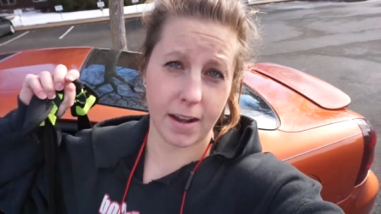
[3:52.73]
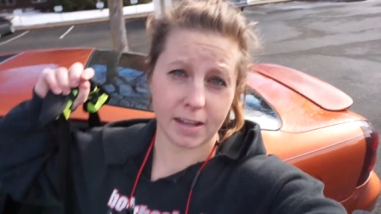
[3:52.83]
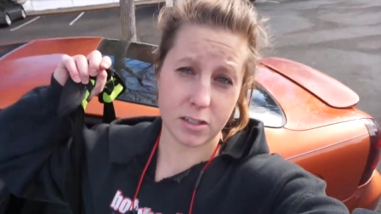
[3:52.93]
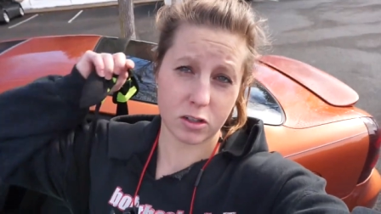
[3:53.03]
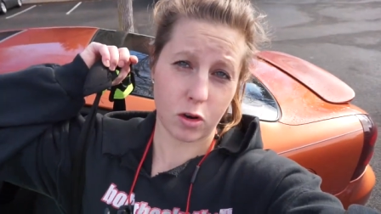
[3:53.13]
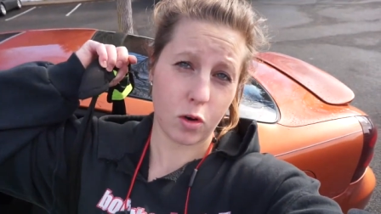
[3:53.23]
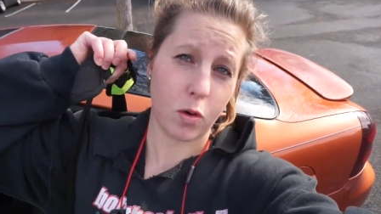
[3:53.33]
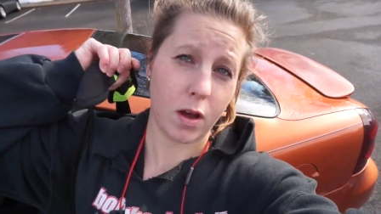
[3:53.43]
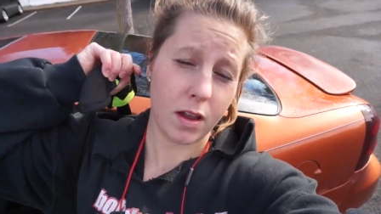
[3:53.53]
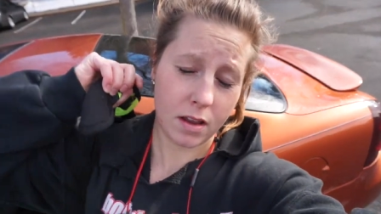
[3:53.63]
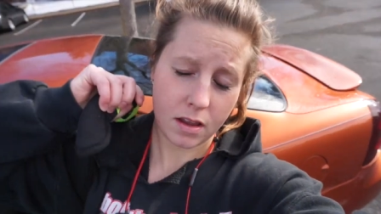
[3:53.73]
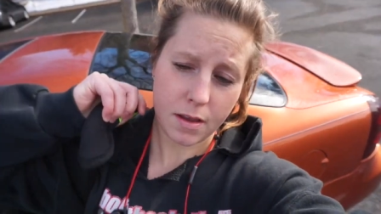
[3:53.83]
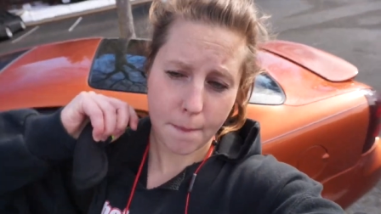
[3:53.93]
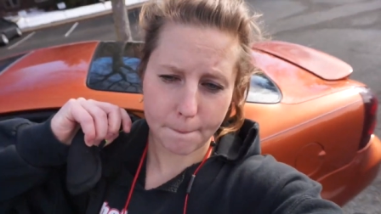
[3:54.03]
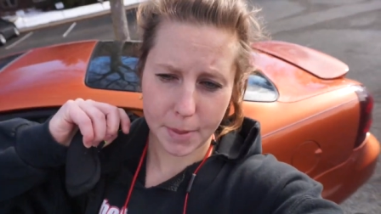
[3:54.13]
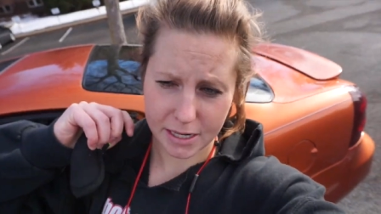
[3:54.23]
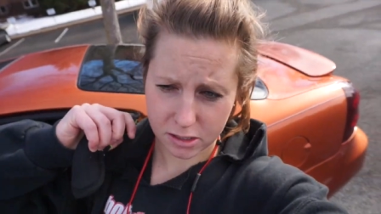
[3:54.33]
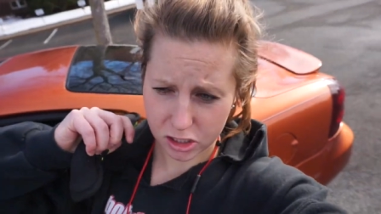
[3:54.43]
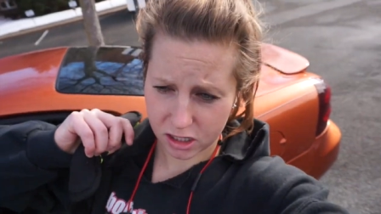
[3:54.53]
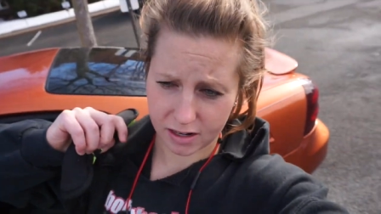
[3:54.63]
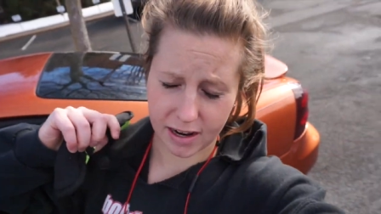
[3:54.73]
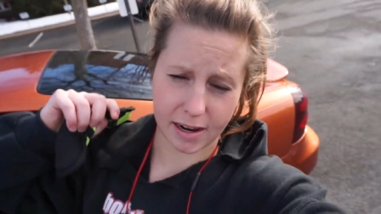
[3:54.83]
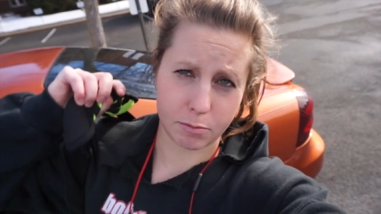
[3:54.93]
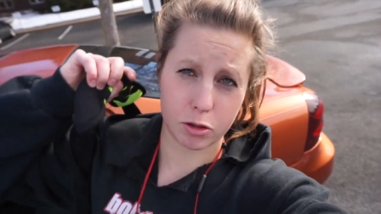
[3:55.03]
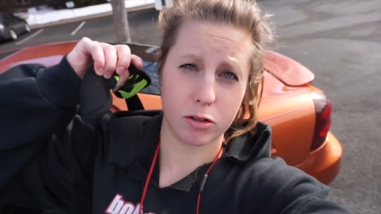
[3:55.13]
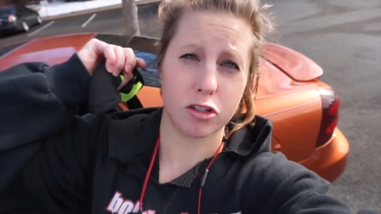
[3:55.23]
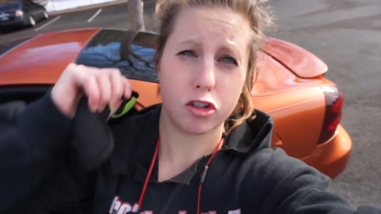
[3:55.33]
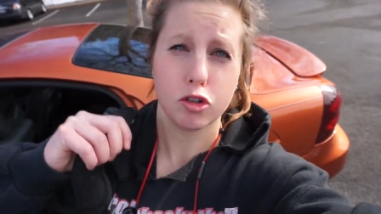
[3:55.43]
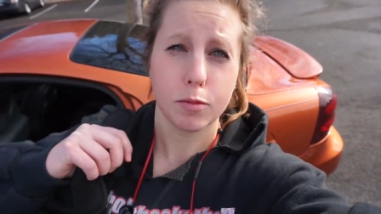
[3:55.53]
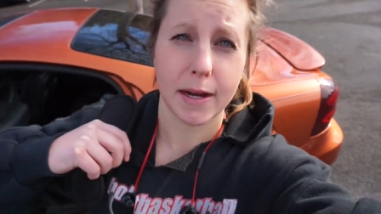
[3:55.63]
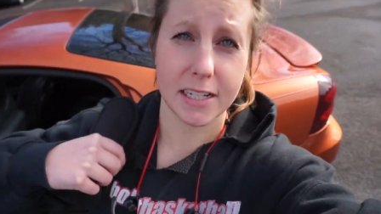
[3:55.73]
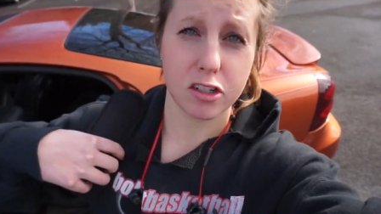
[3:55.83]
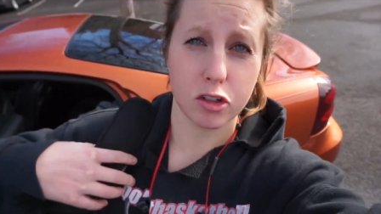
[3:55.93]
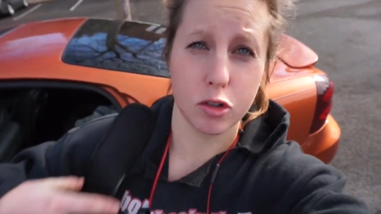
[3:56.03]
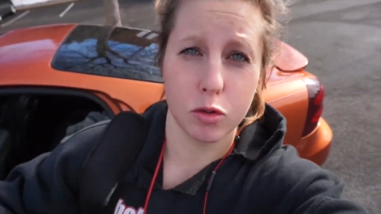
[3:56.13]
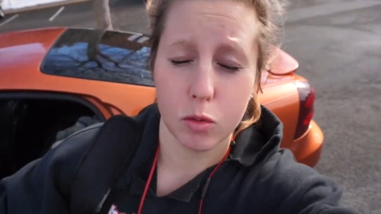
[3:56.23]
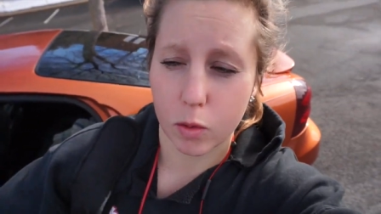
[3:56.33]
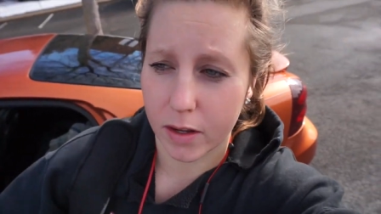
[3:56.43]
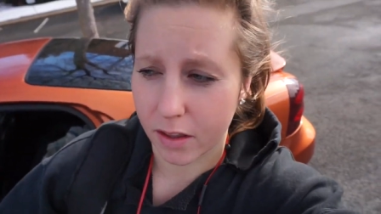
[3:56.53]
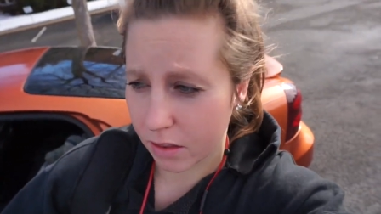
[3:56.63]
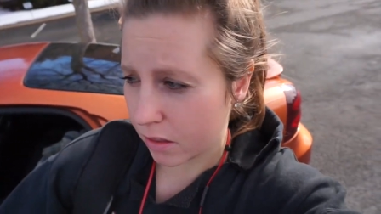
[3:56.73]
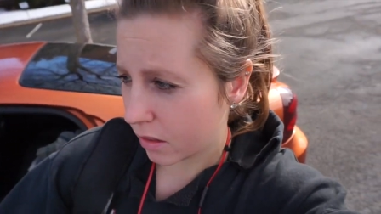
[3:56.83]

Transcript: Guys, so bench today, I'm doing a two by two with